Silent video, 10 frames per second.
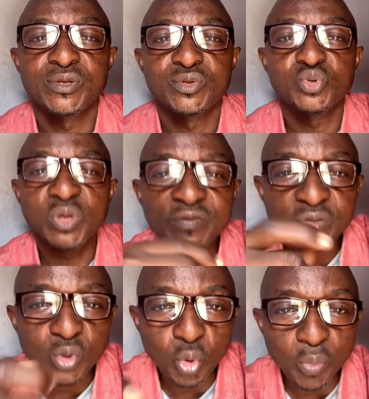to even
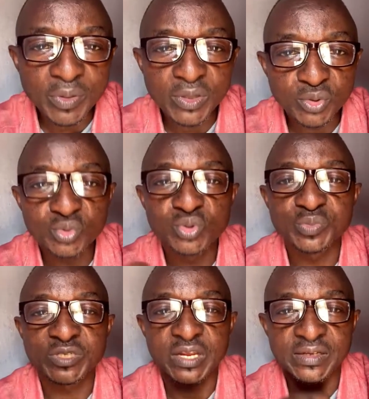open a YouTube
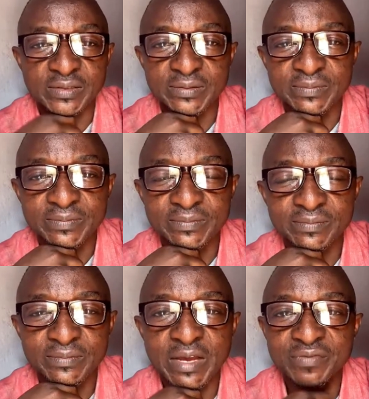channel.
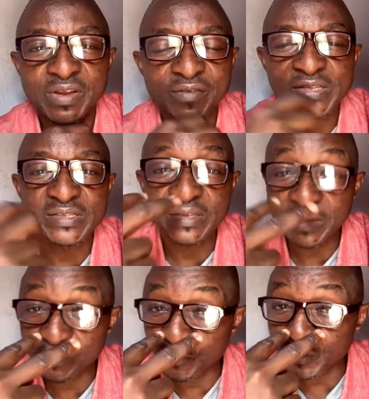I've never seen
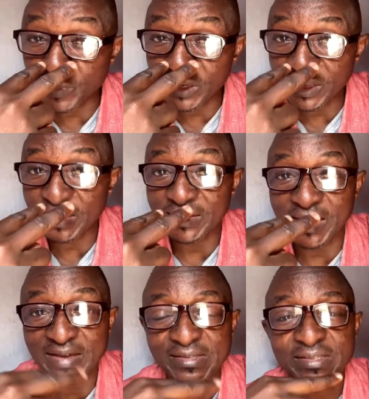him with my naked
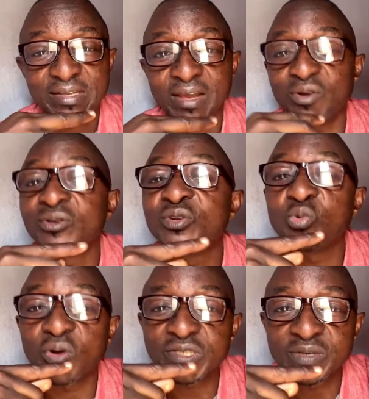eyes. I only
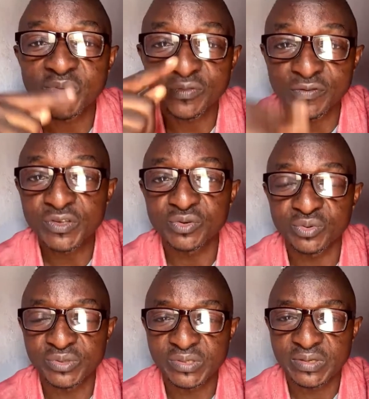watch him on
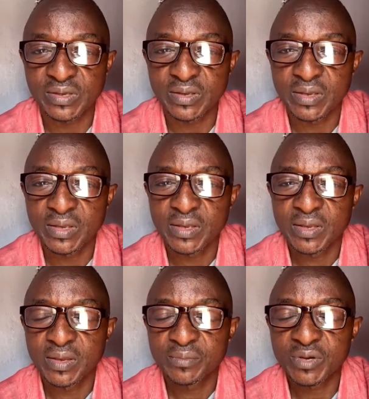videos.
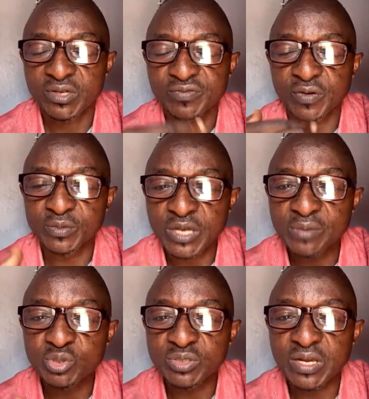Because from time
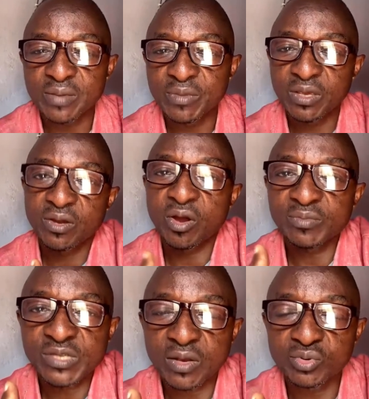to time he
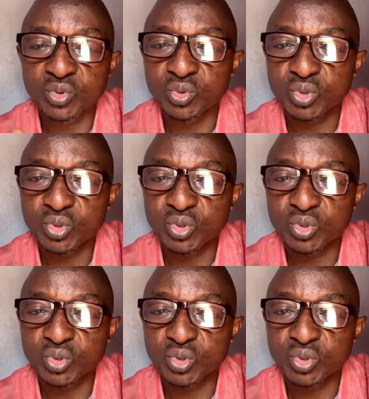comes out to